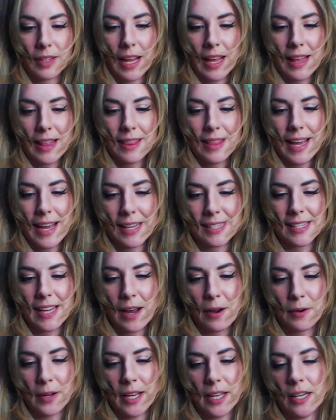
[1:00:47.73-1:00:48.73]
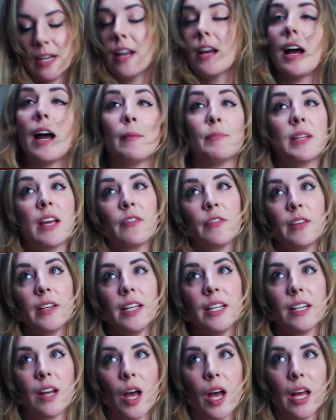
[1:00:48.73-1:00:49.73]
Thanks, Howitt. I'm definitely
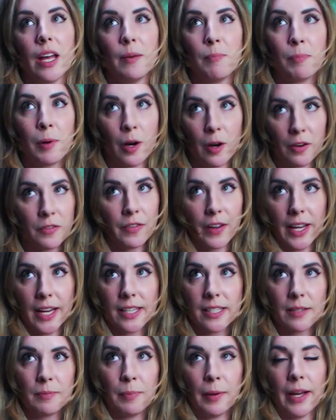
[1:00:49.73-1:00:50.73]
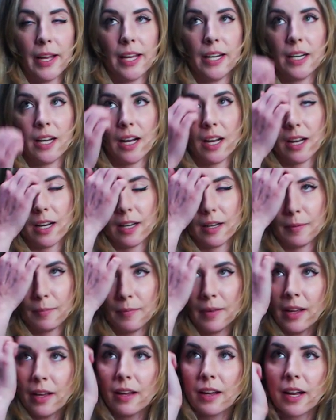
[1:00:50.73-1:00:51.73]
not perfect, but I
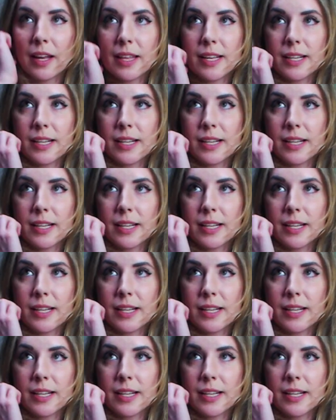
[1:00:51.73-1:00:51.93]
think